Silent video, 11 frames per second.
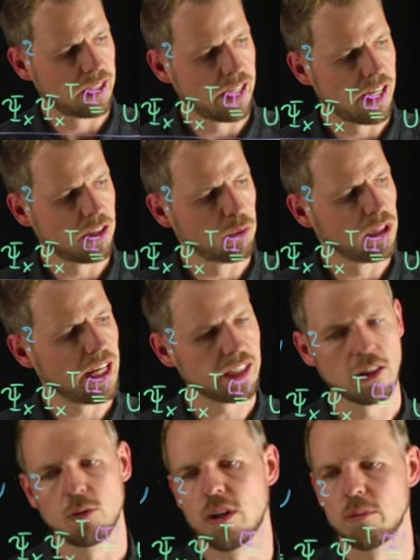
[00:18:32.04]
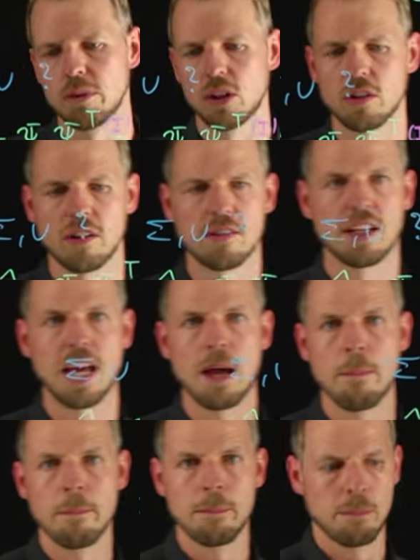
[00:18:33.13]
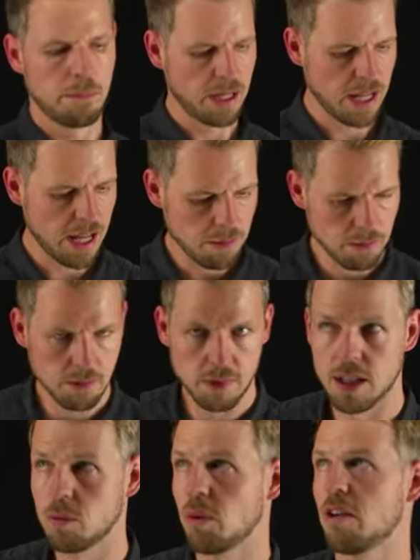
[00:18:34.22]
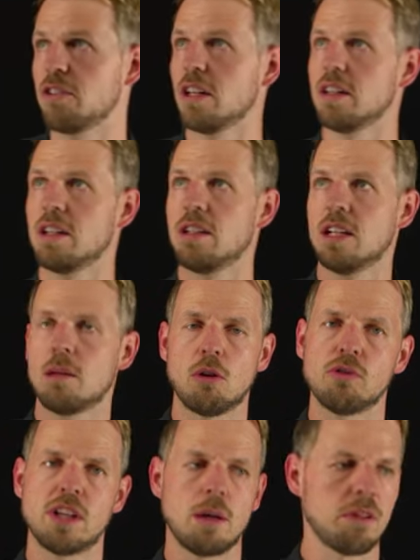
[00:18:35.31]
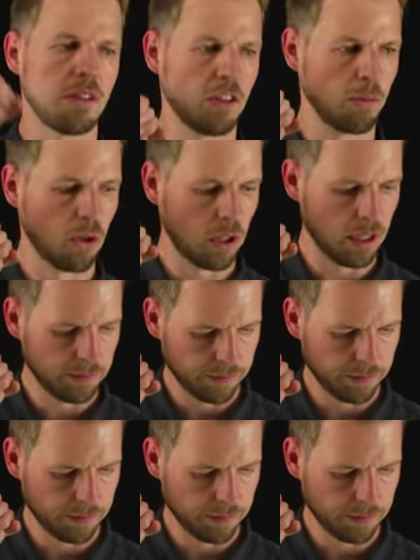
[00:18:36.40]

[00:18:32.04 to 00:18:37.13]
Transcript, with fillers: And we like this one because it's an m by m, and we have said that the number of samples is smaller.